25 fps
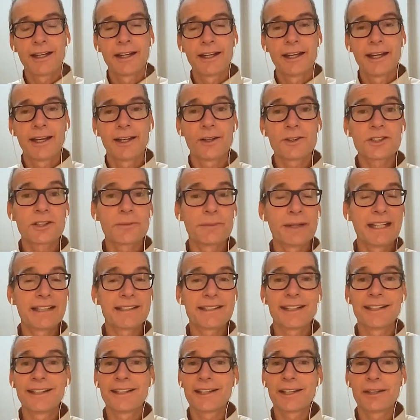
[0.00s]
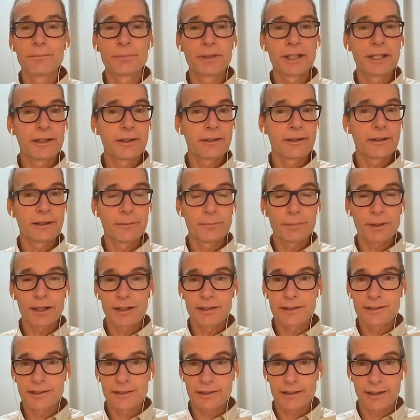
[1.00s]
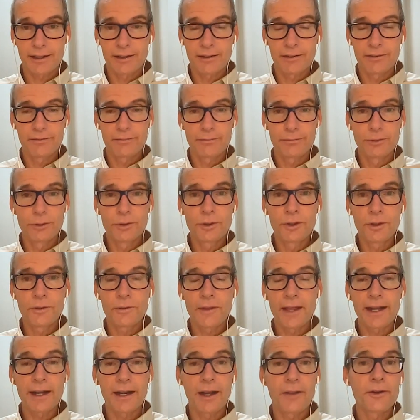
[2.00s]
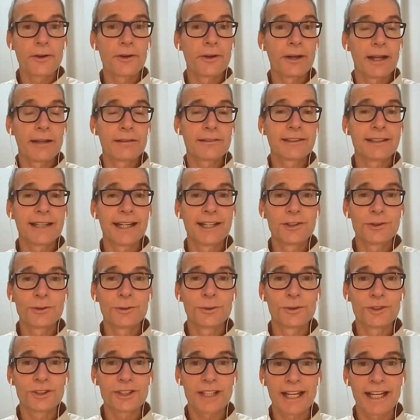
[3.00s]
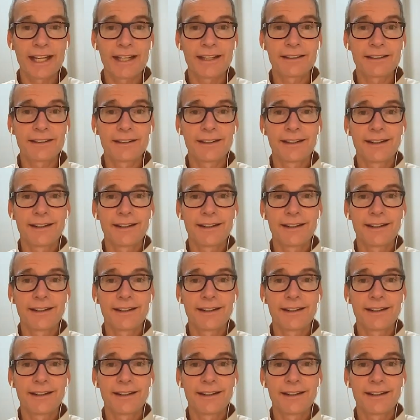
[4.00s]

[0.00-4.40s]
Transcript: It also means that it can peer in parts of Moodle that other LTI tools can't.